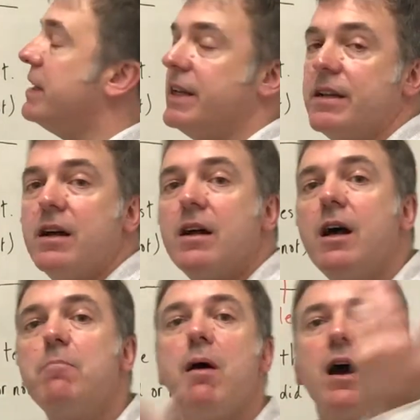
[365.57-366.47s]
in a
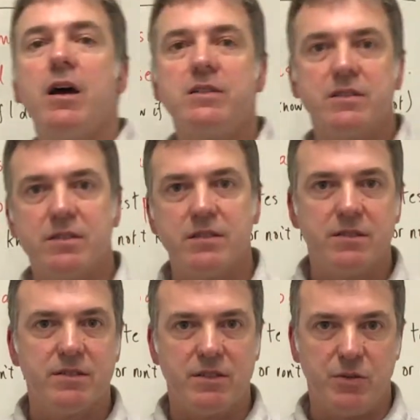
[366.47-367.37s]
past
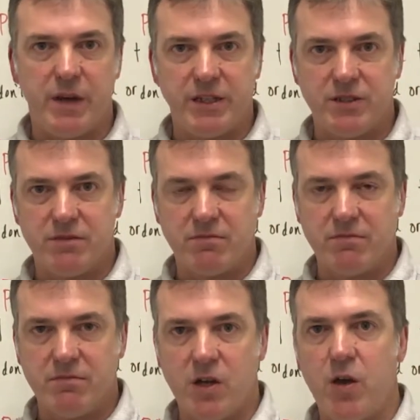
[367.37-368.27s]
situation.
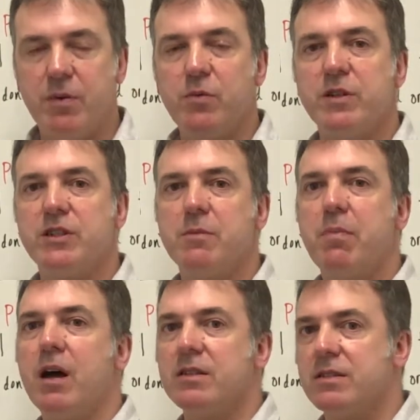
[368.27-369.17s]
Hope and wish in a
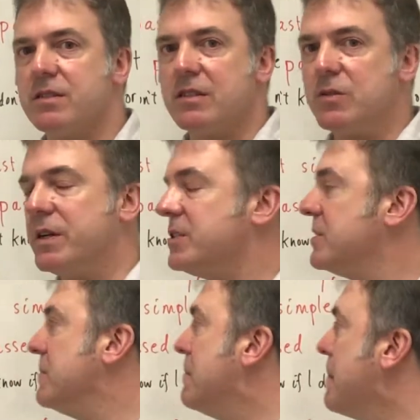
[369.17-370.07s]
past situation.